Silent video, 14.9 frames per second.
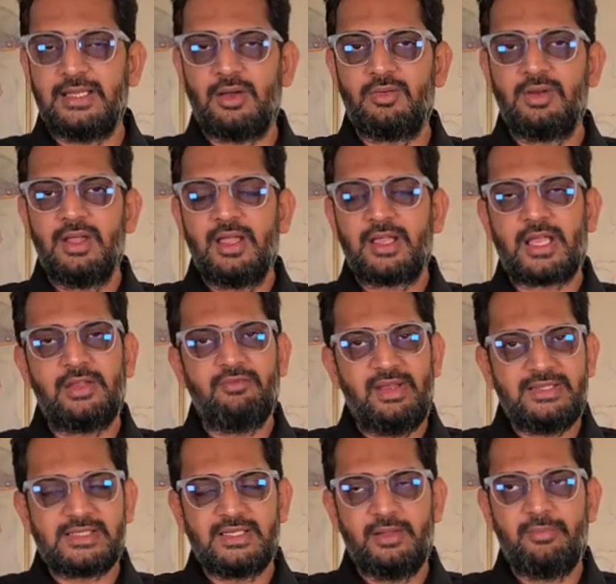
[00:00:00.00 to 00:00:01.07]
Now,
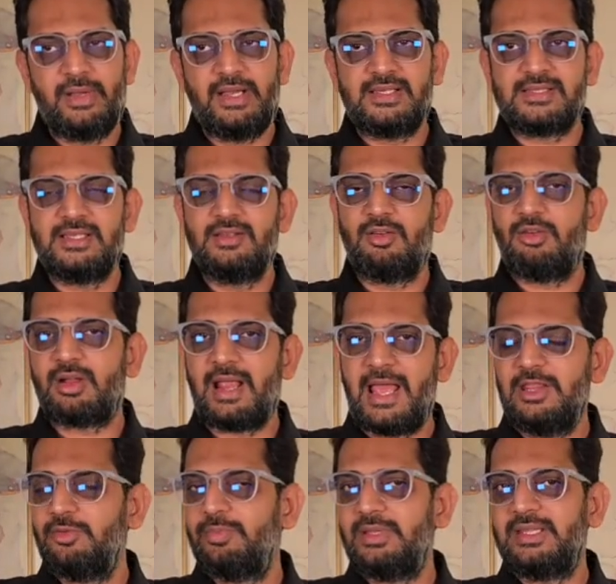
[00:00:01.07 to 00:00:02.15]
conventional medicine or
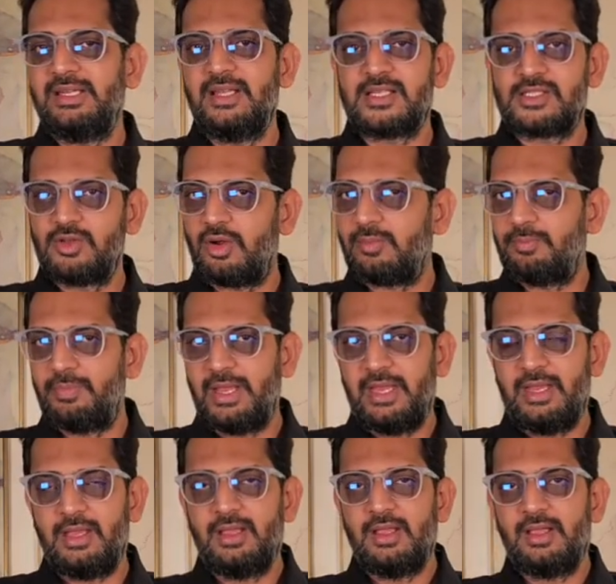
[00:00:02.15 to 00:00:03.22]
allopathy does not
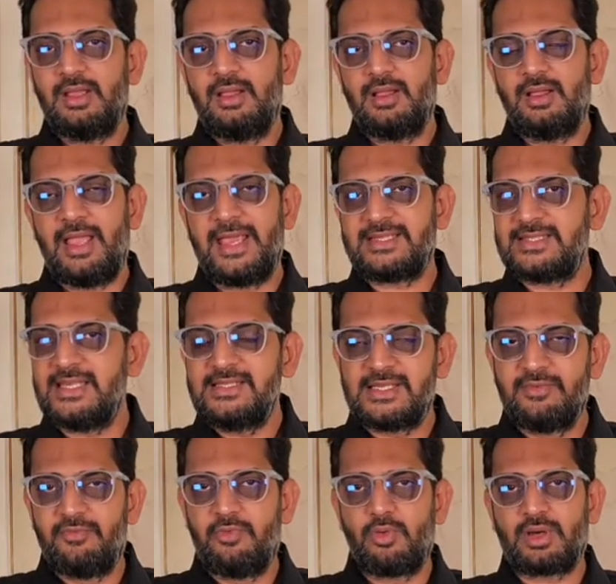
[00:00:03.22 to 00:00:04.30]
pay
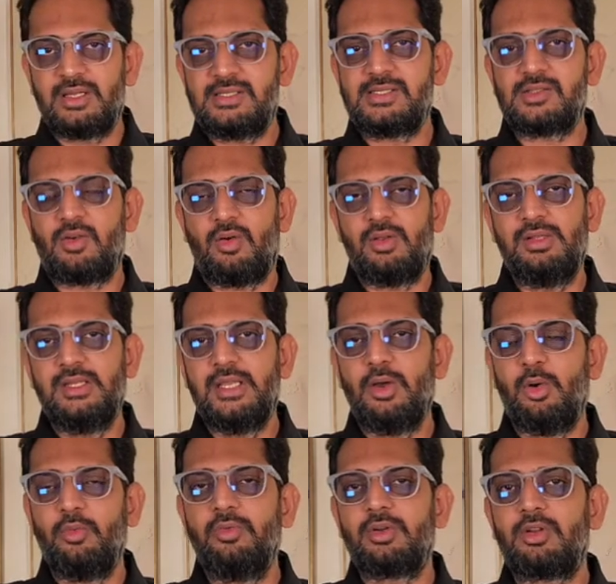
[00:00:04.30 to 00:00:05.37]
extensive focus on the
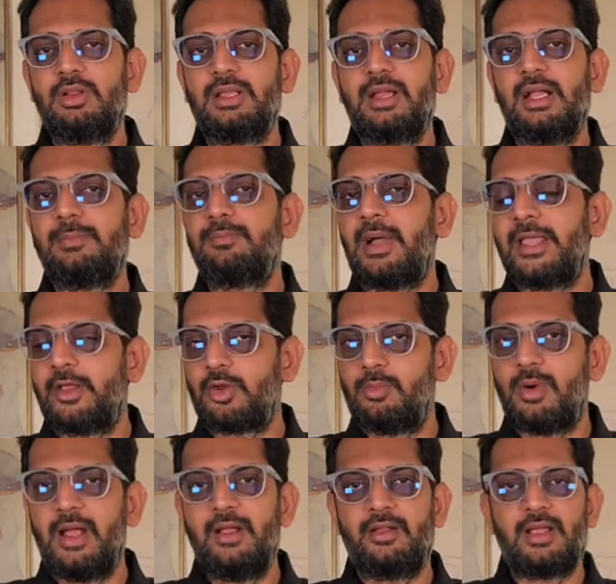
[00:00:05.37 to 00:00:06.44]
overall gut
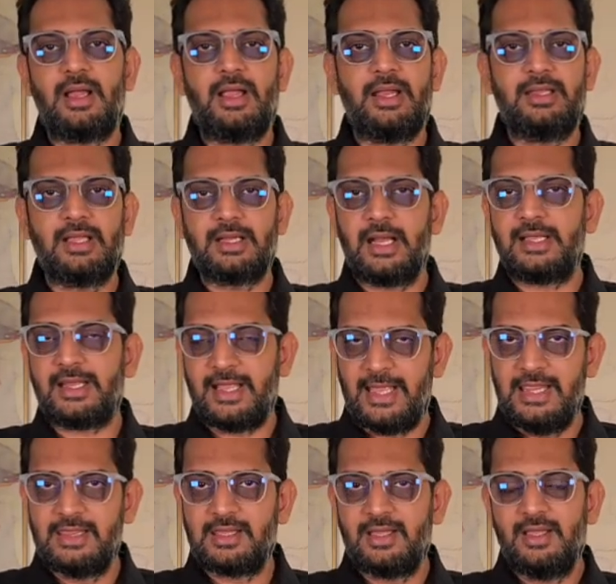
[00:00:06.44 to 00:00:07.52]
microbiota and the gut
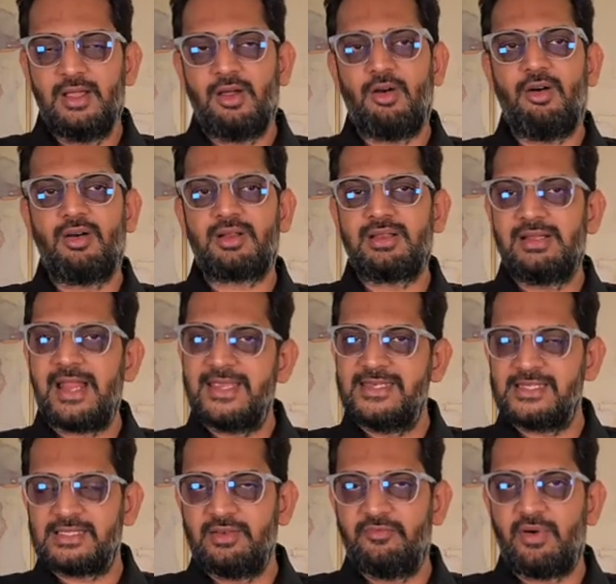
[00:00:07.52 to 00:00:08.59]
health or the
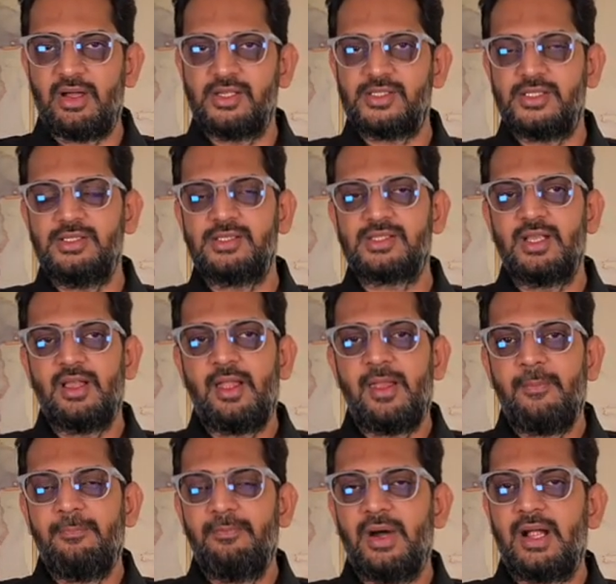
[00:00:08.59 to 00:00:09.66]
digestive functions,
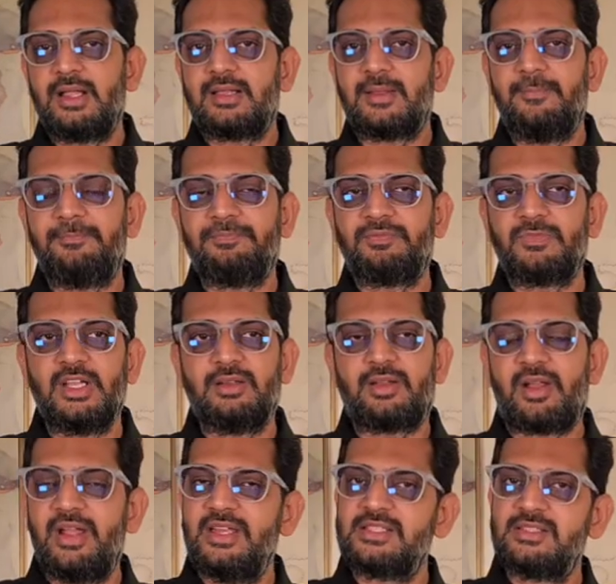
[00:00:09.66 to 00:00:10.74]
but
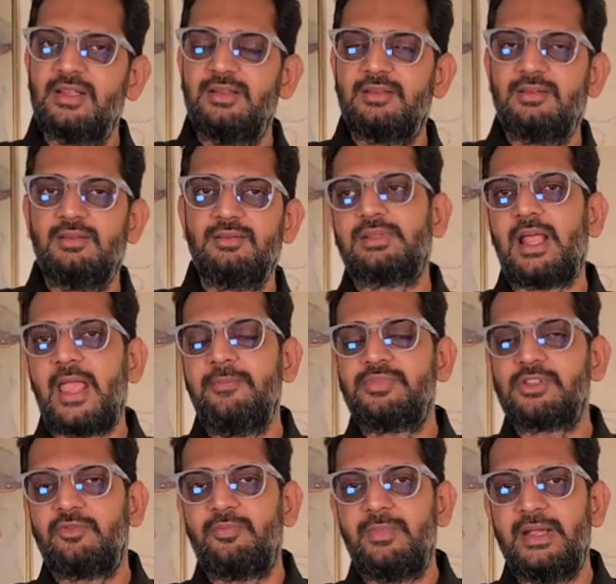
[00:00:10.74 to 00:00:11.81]
traditional
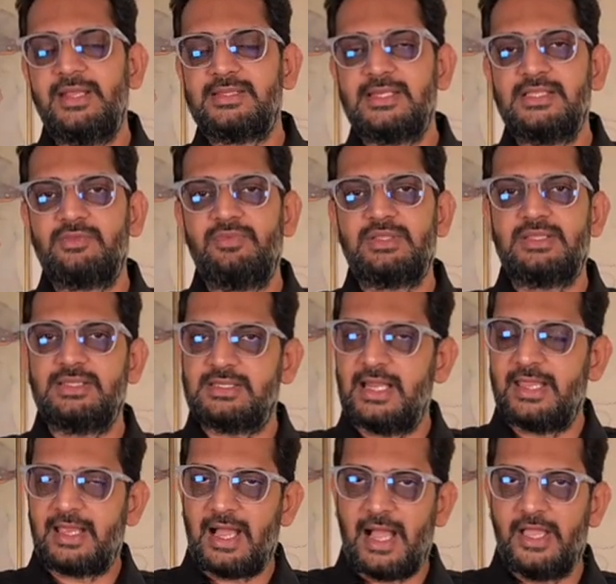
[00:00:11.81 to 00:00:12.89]
types of medicines, which is
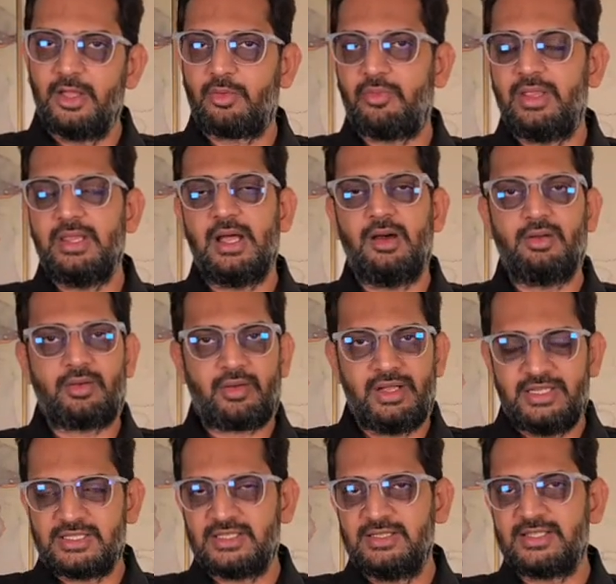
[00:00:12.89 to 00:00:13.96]
like Ayurveda or
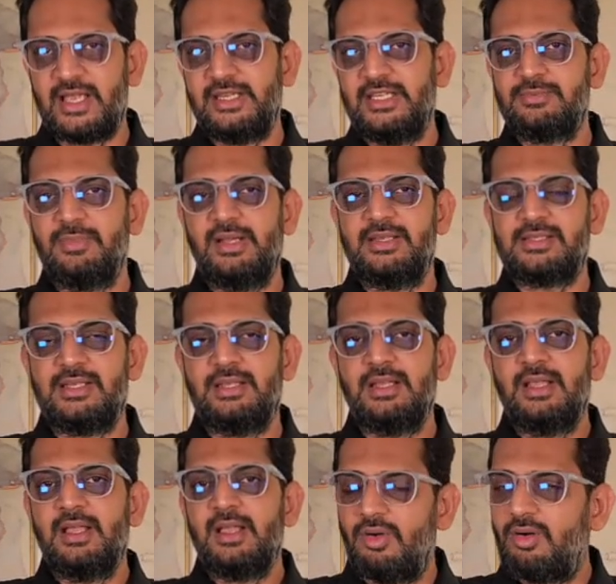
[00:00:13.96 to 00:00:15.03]
traditional Chinese medicine
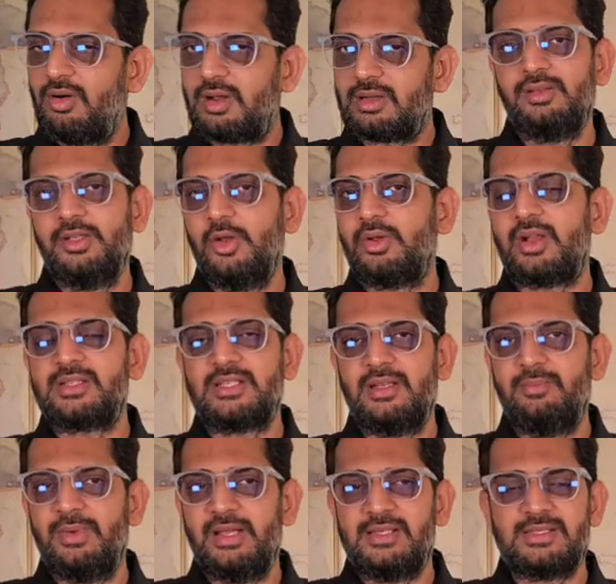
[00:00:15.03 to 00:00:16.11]
or
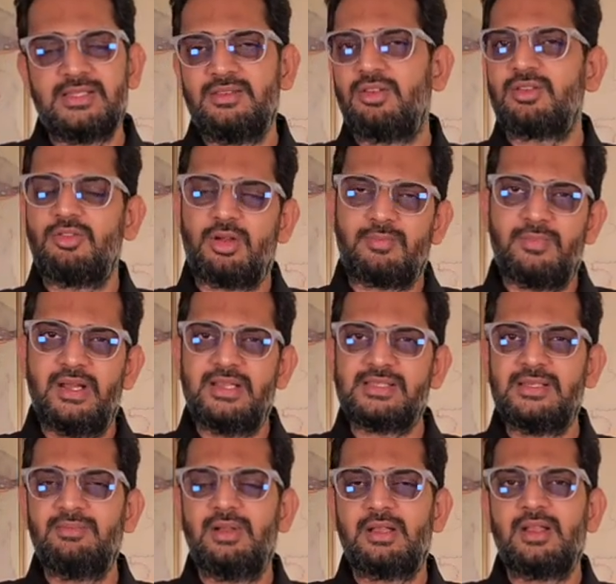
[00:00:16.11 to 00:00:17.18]
nutritional medicine, or not
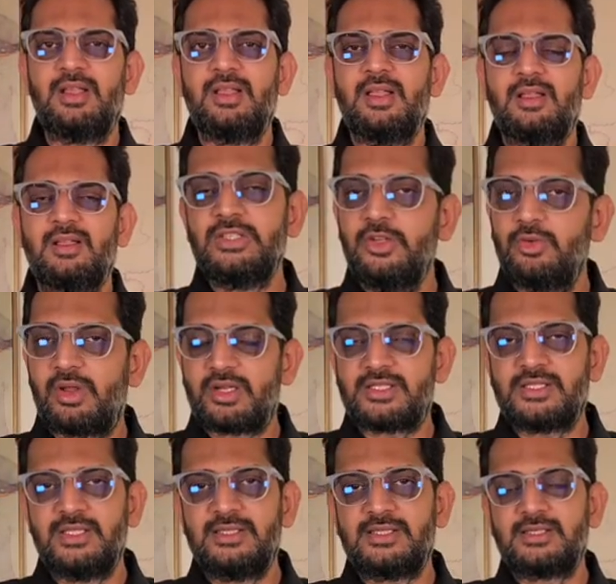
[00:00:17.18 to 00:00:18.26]
medicine but
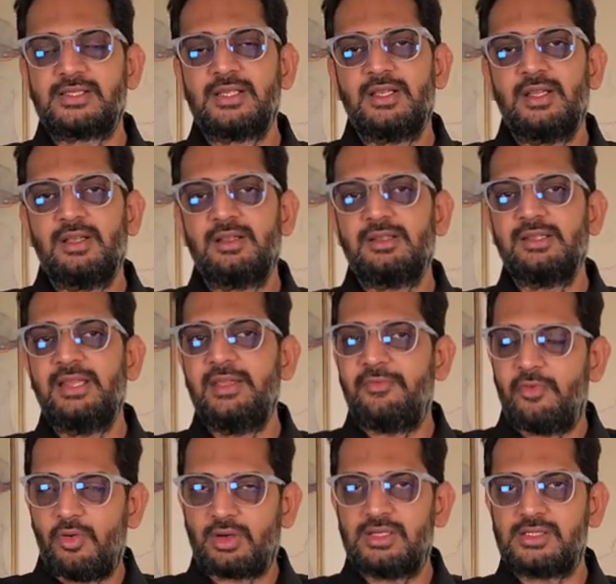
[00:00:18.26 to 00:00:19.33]
nutritionists, they
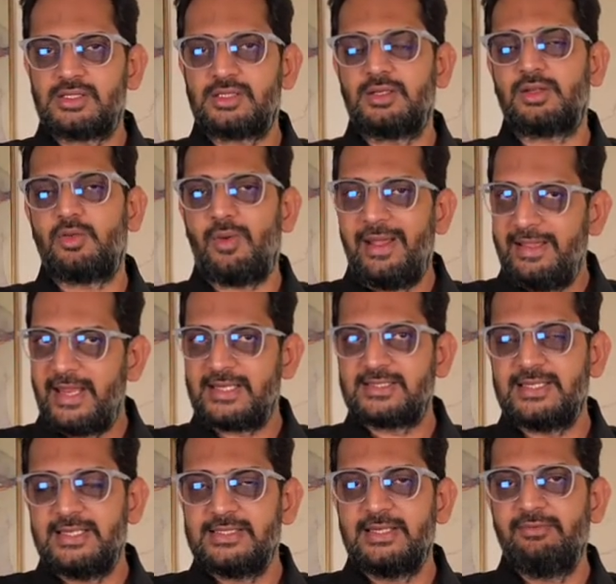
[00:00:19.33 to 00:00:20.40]
focus quite
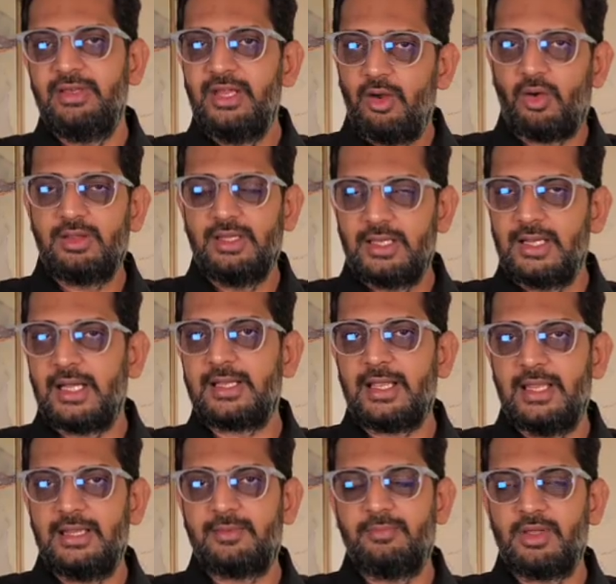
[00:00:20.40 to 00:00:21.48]
extensively on the gut
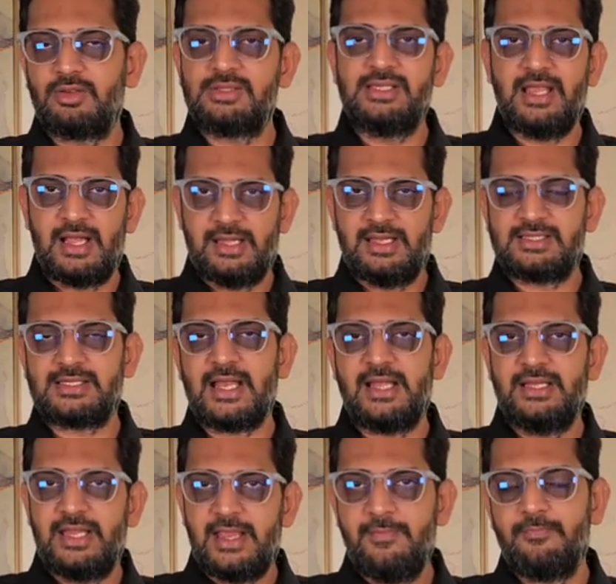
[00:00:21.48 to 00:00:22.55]
health because they
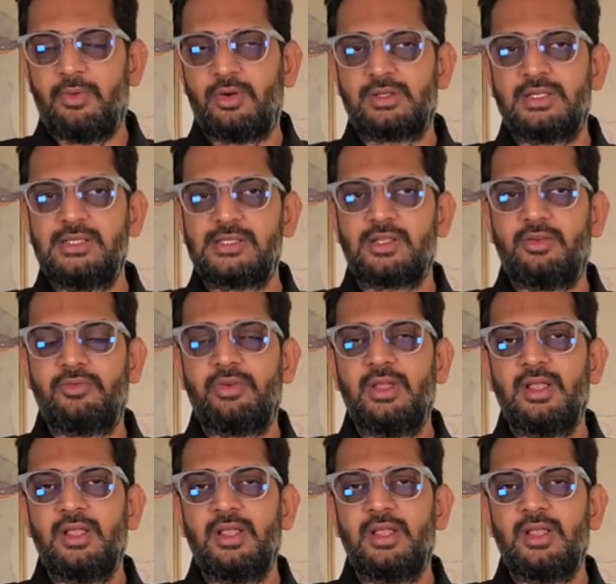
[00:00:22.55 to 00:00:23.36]
understand the importance of